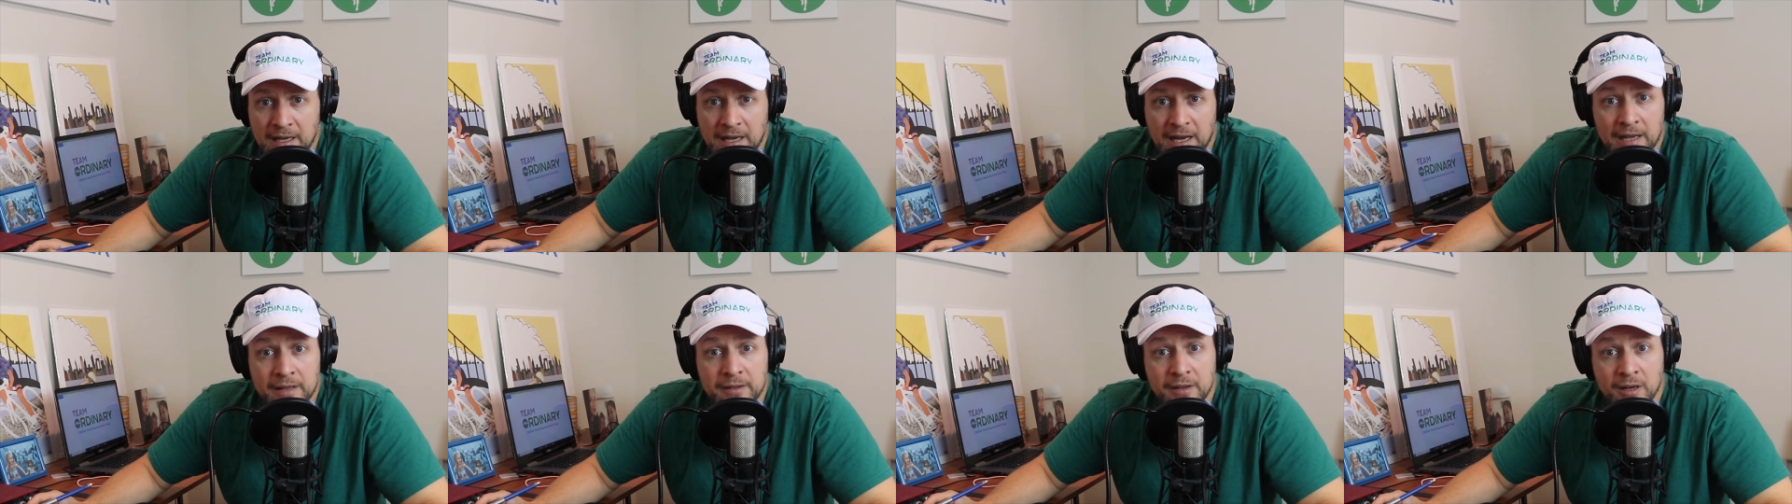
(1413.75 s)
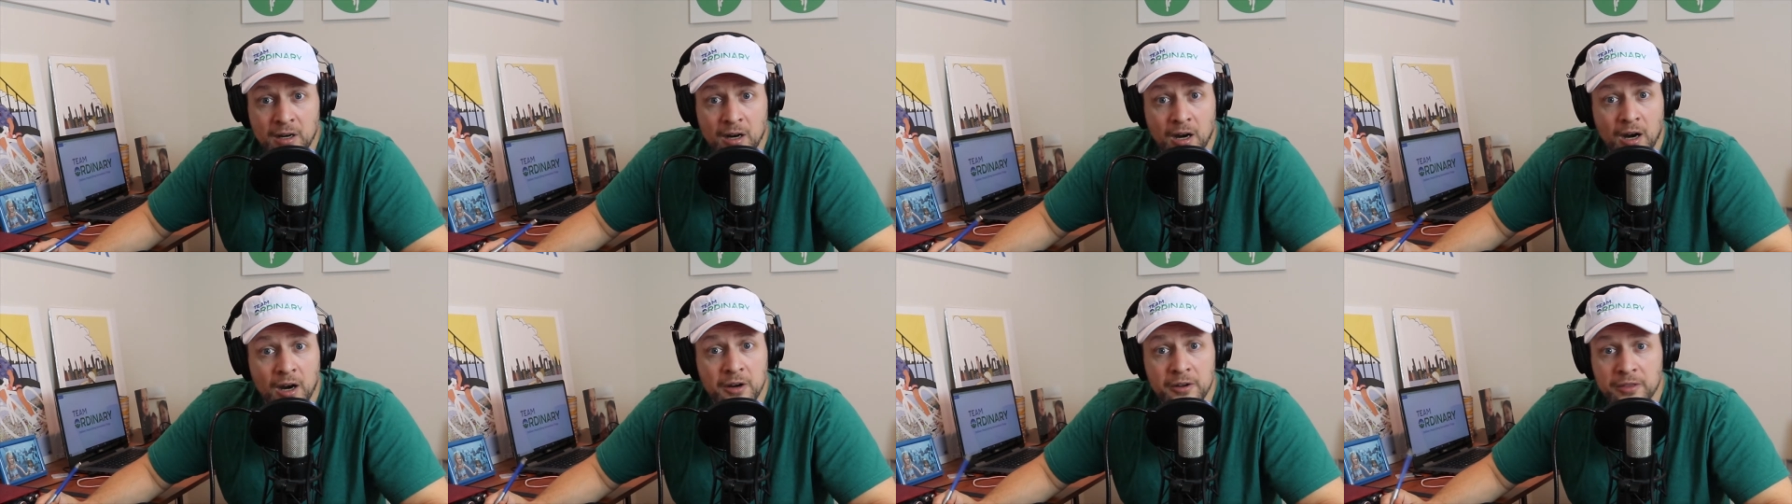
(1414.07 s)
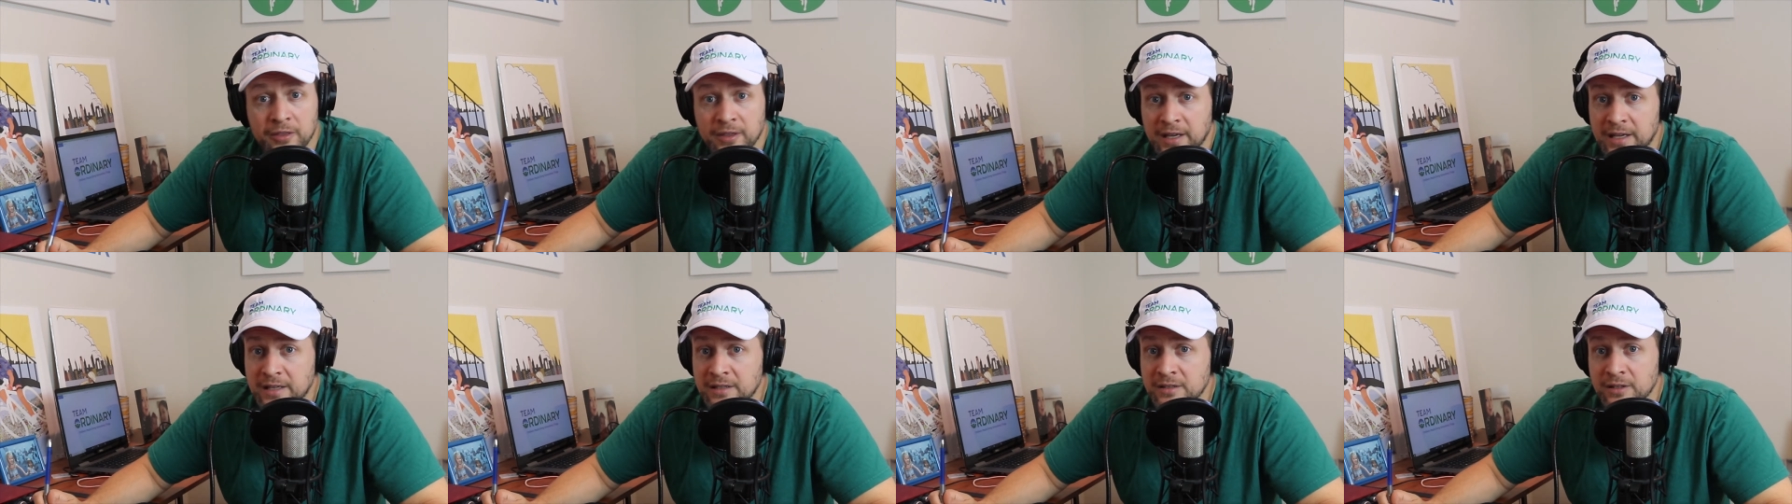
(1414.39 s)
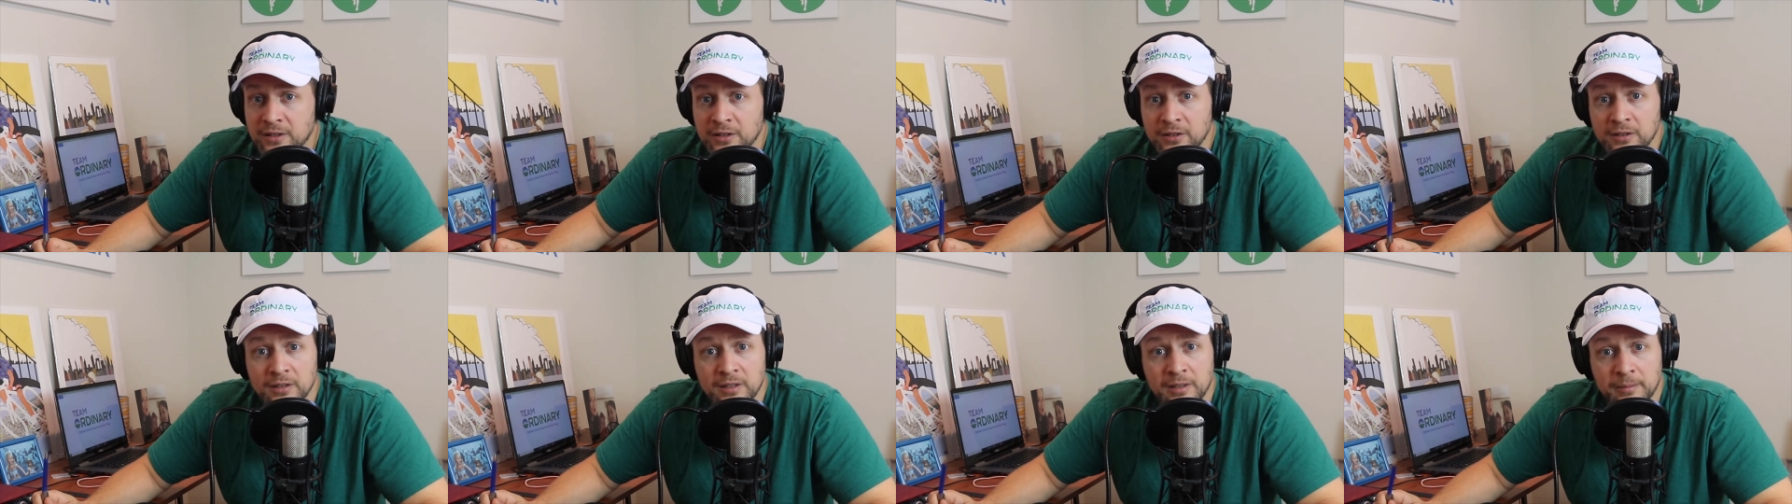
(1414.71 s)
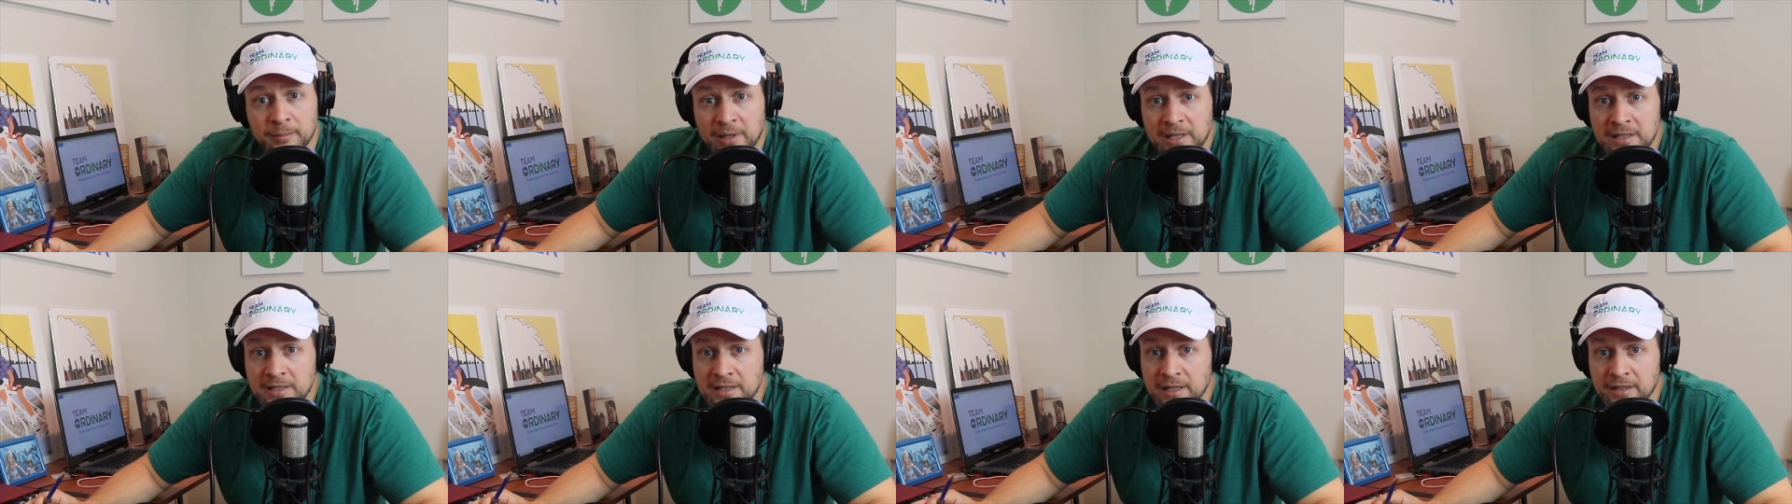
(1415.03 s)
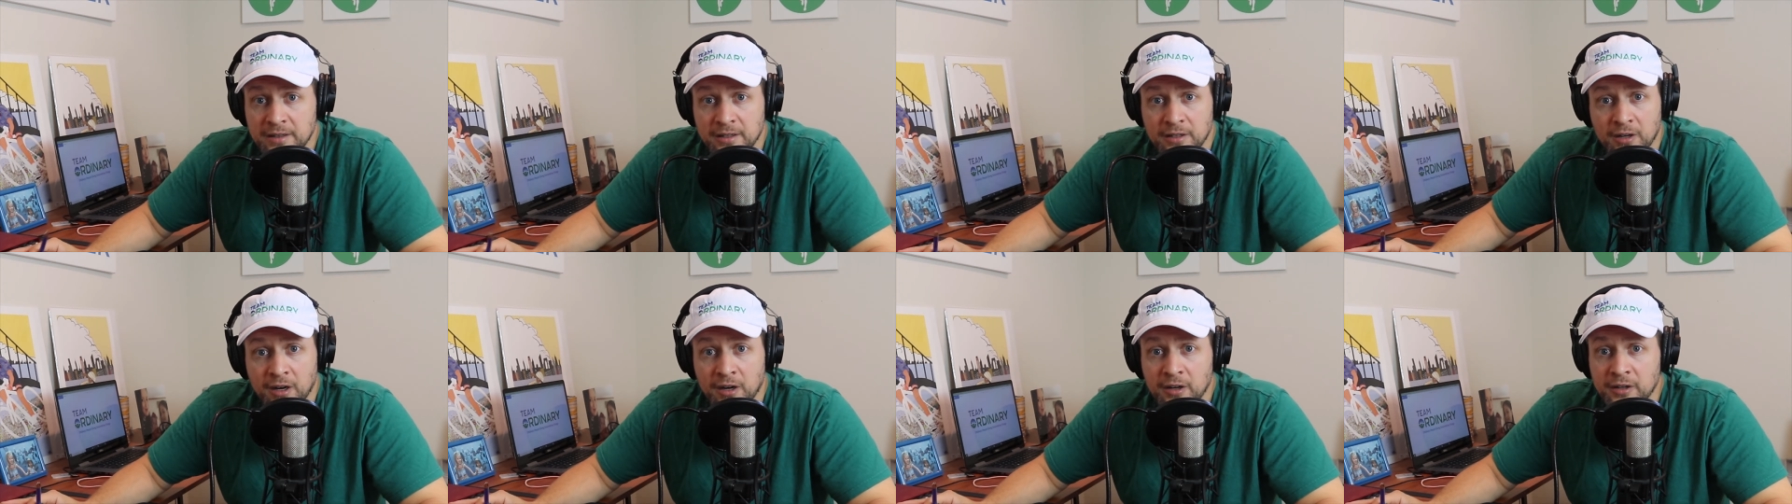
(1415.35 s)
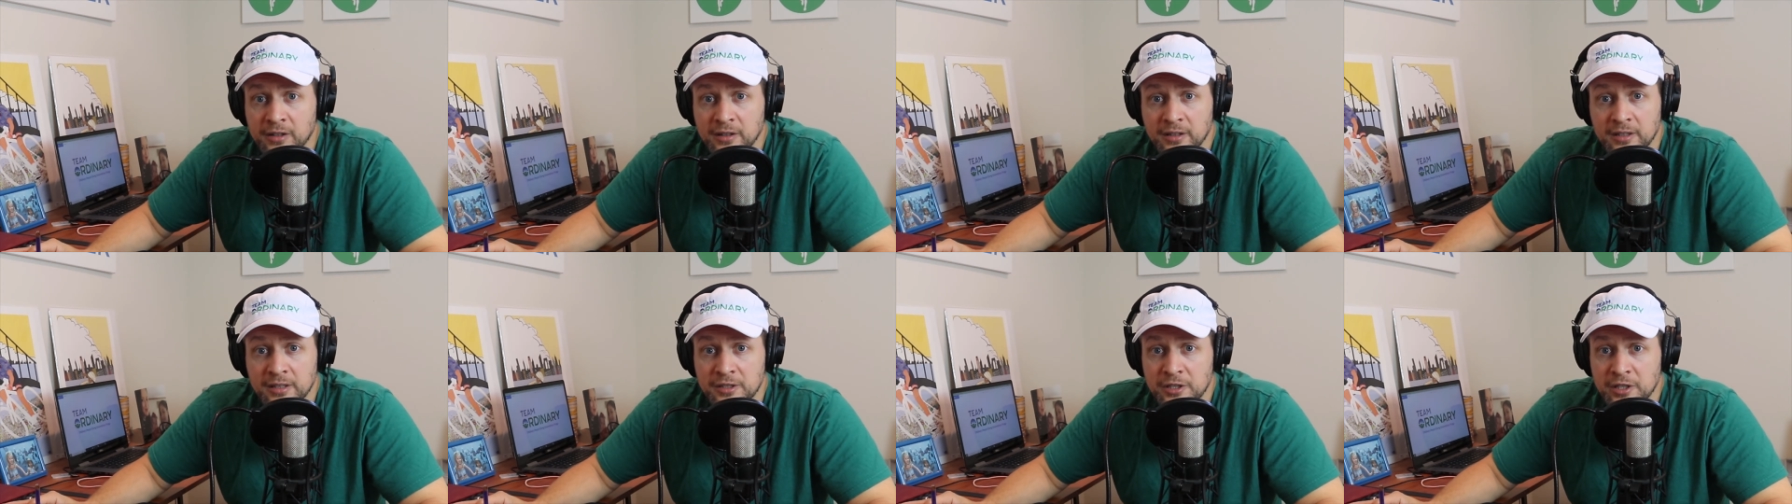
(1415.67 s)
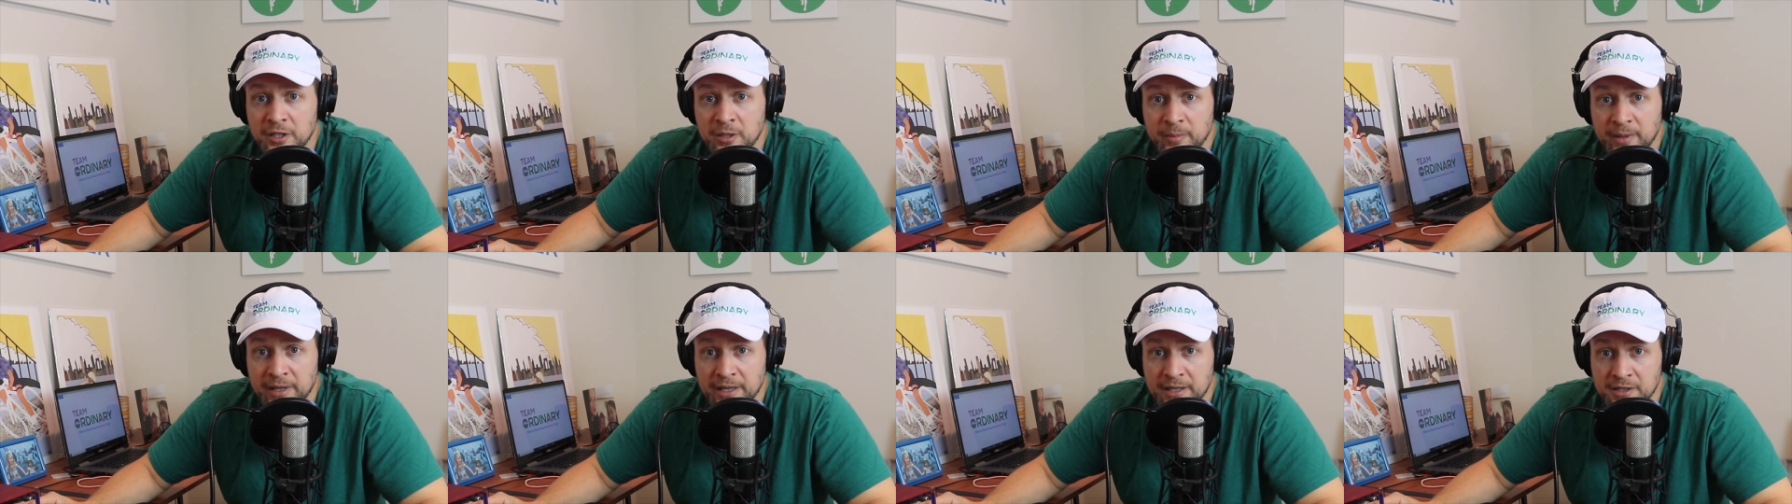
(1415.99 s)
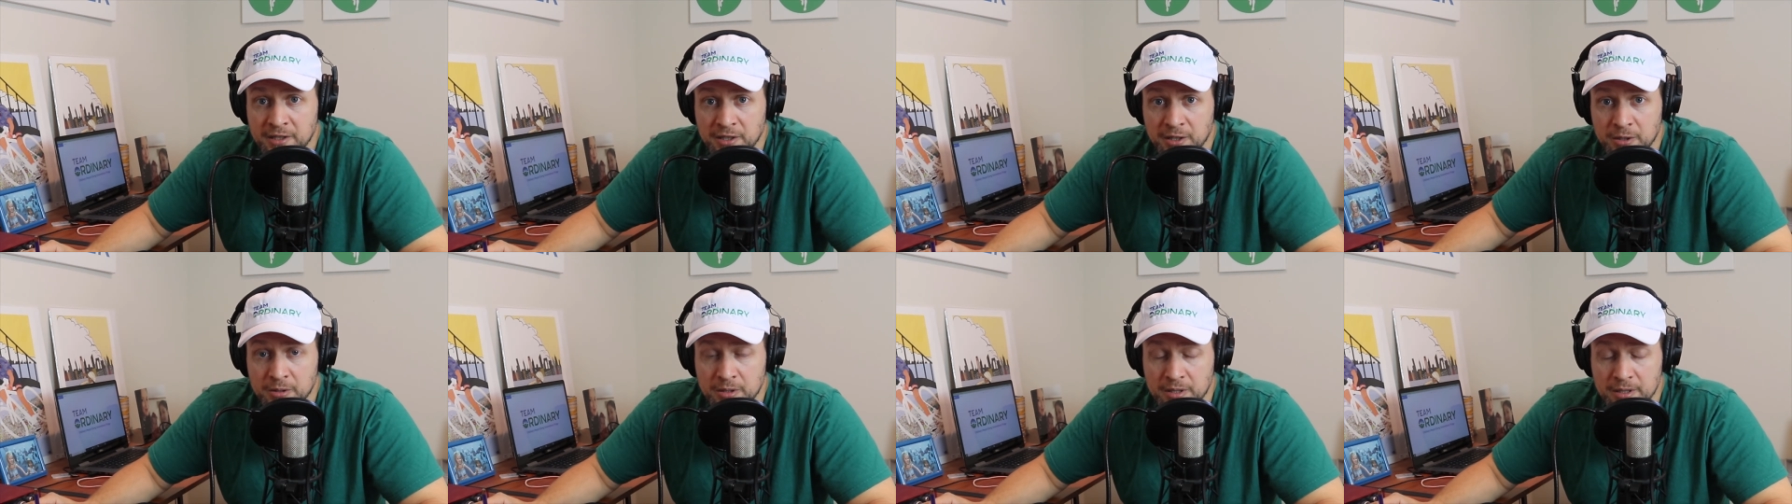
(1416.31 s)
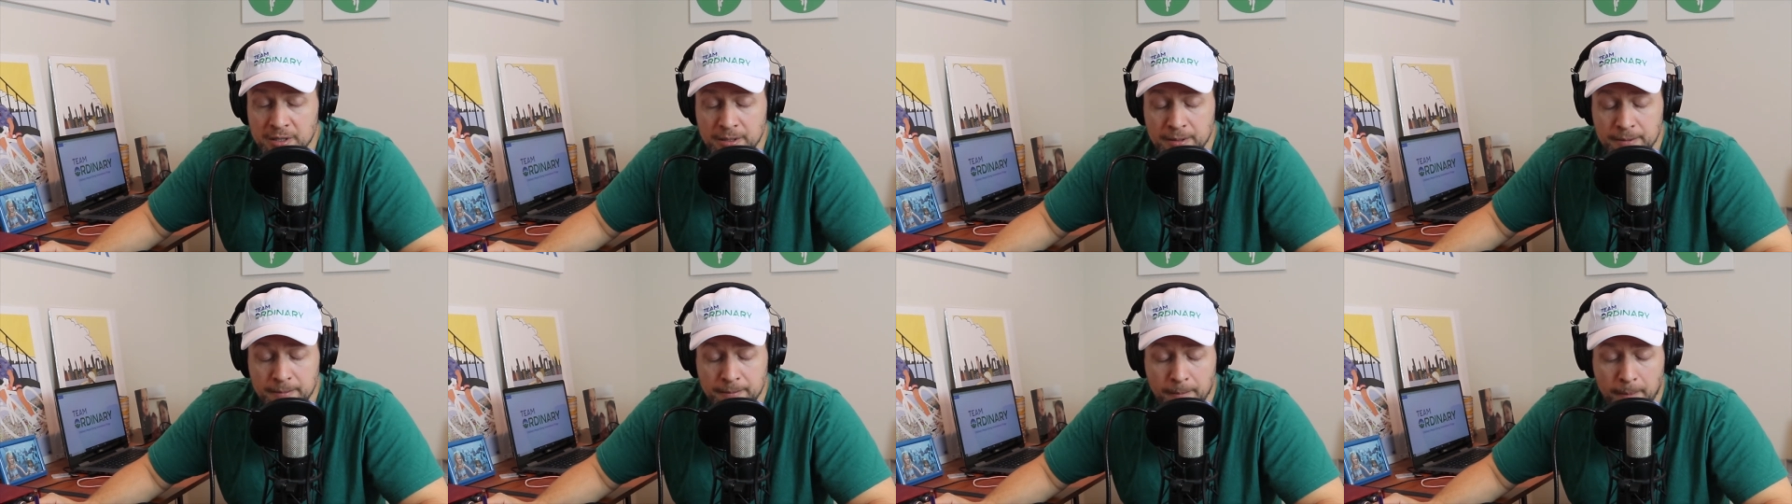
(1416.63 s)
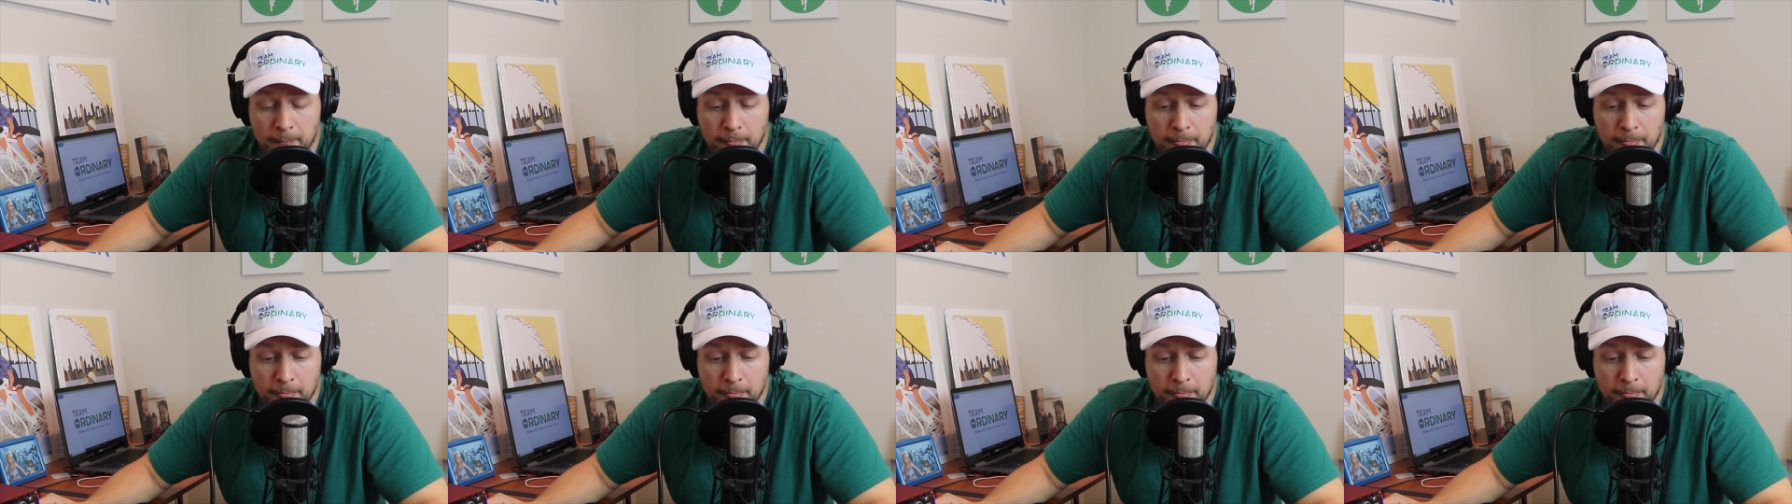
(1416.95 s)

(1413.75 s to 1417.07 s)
And there are things, I'm not saying there aren't legitimate excuses.